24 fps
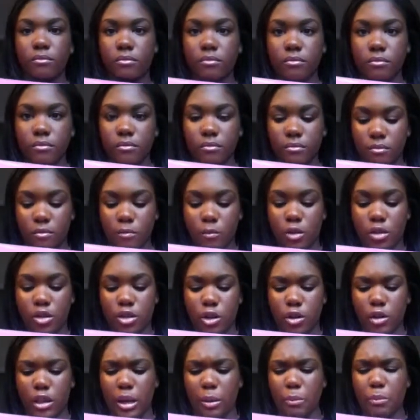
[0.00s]
which are like
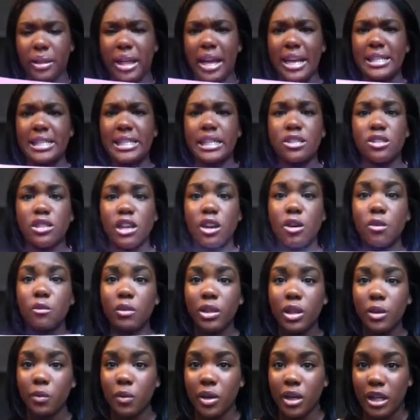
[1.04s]
plastic. So I don't really want to
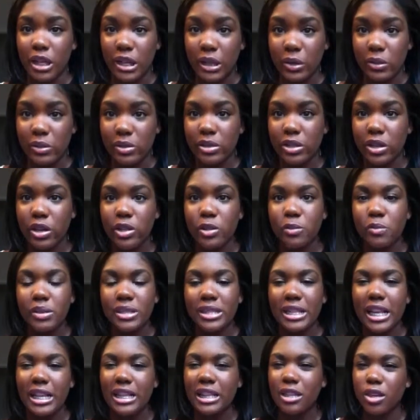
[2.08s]
use those because I
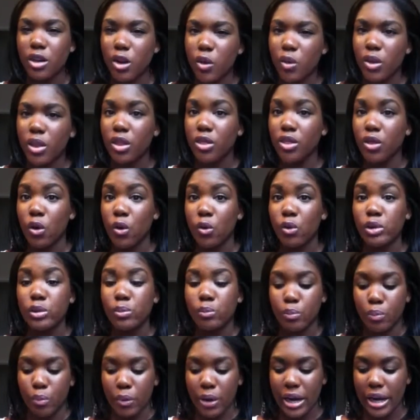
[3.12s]
know that those
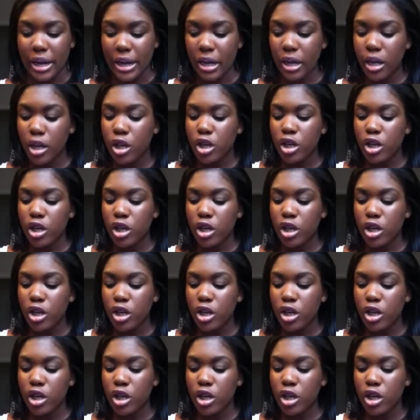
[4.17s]
break. So